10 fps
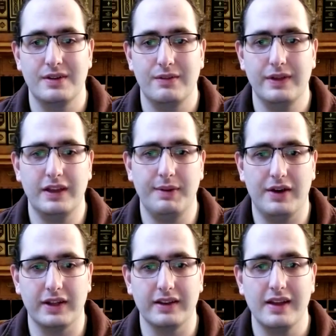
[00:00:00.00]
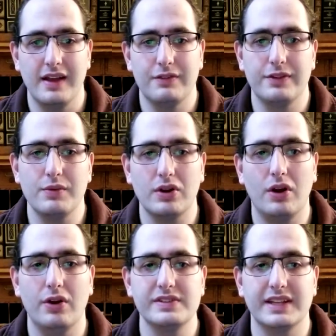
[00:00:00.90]
Think about it. If there were
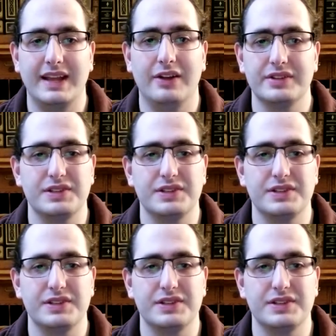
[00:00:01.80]
cards that counted